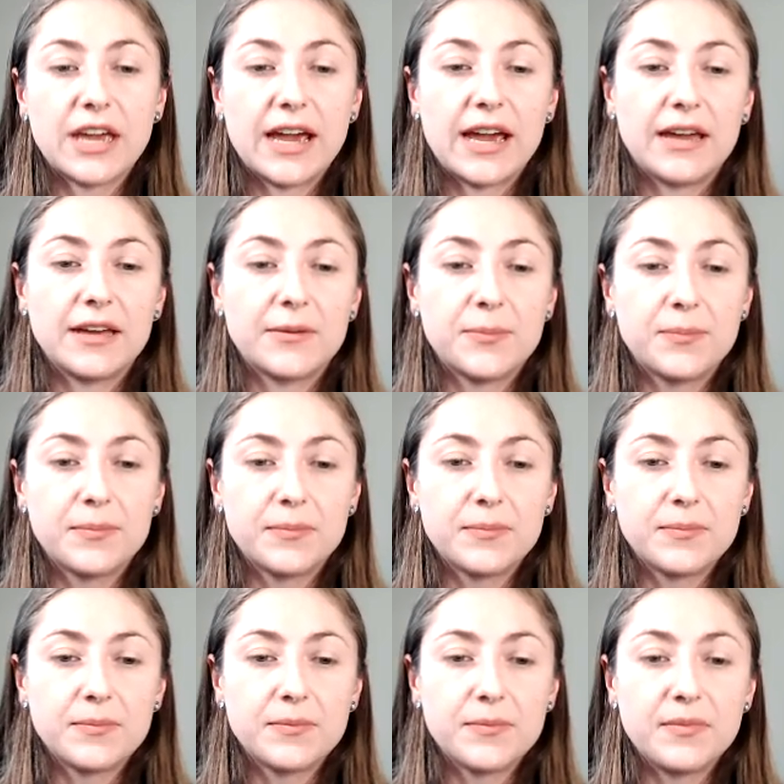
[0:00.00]
at
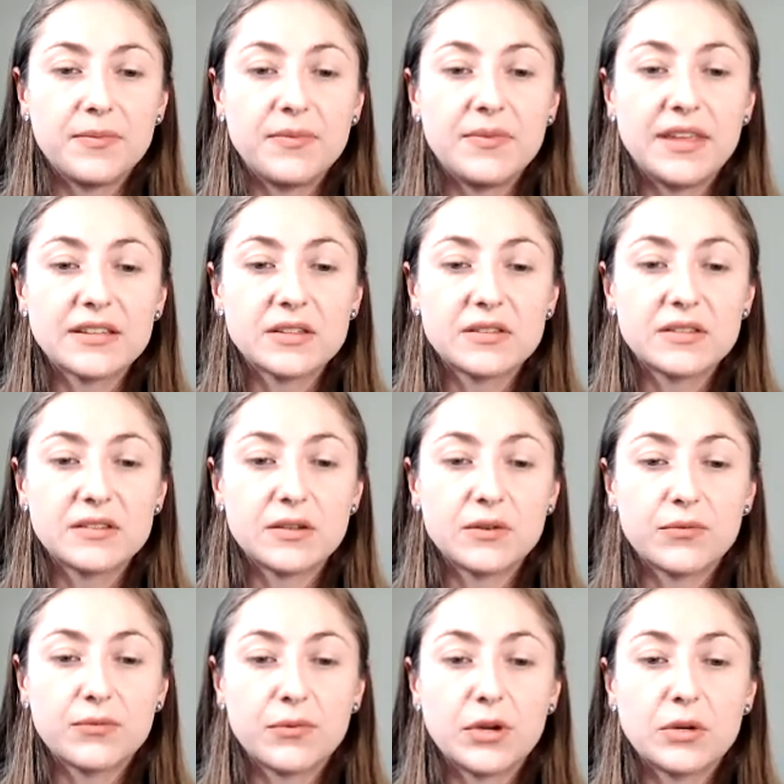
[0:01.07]
this
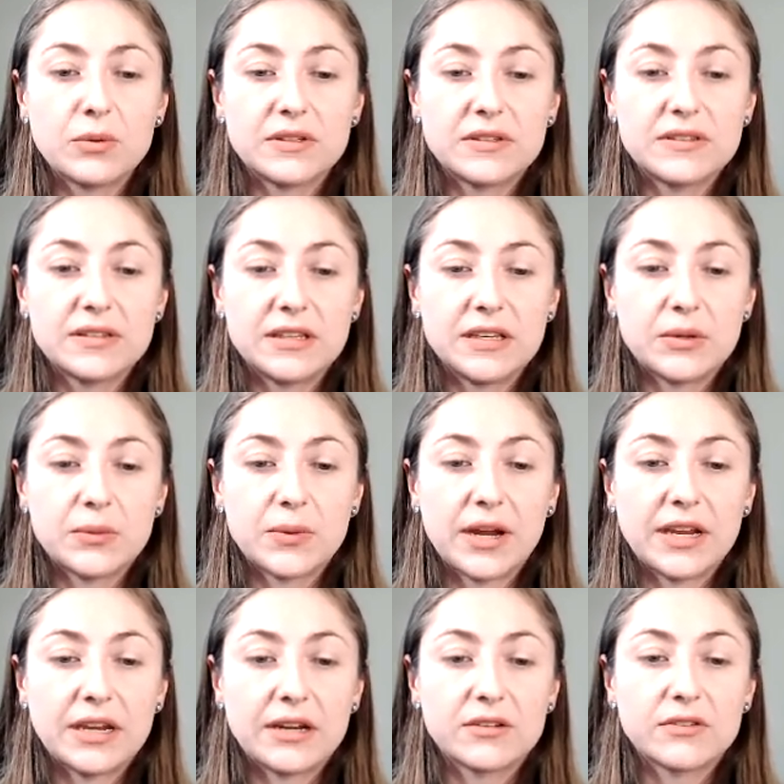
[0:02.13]
frequency right
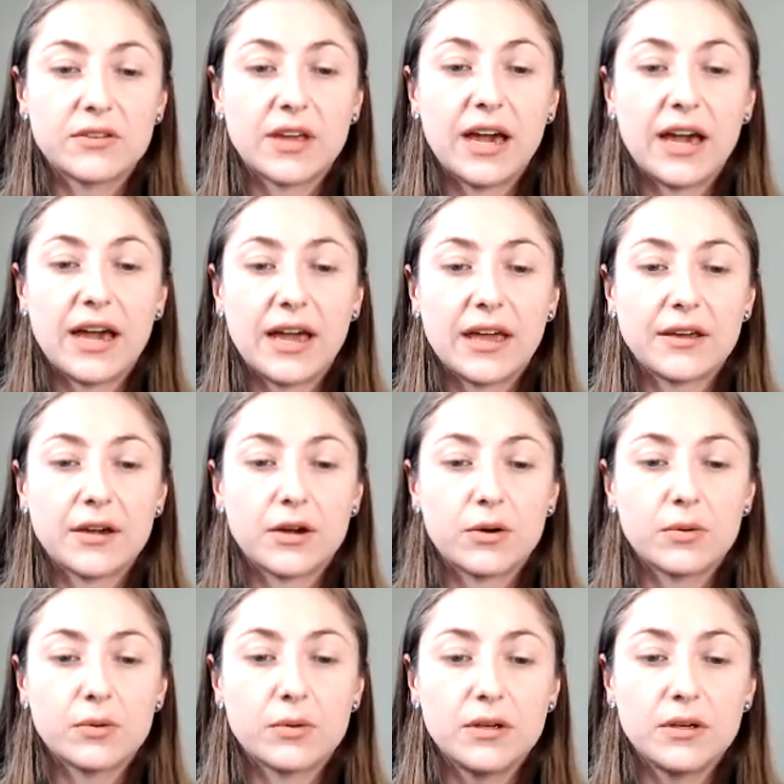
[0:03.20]
here, so the high
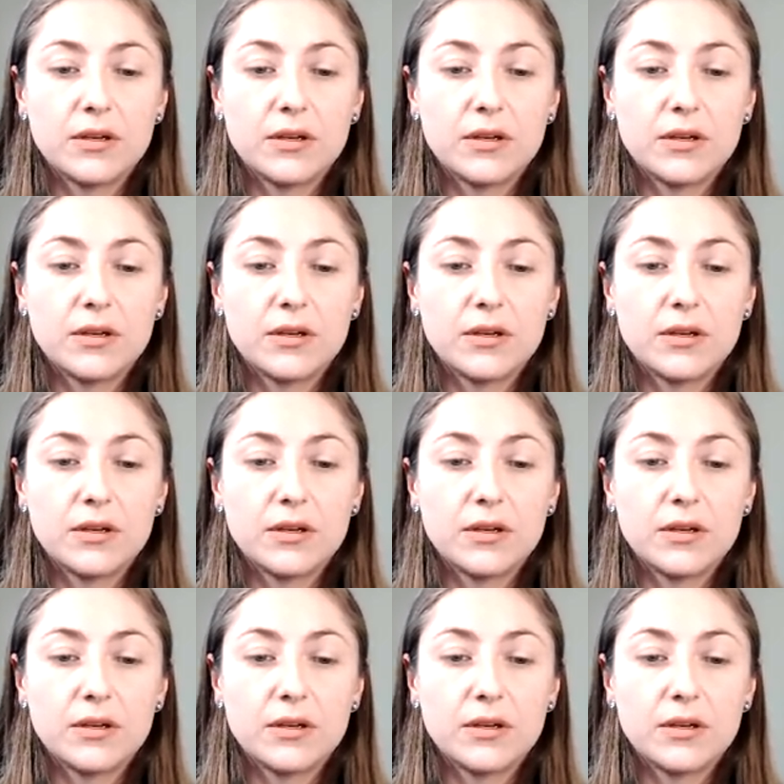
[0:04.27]
go,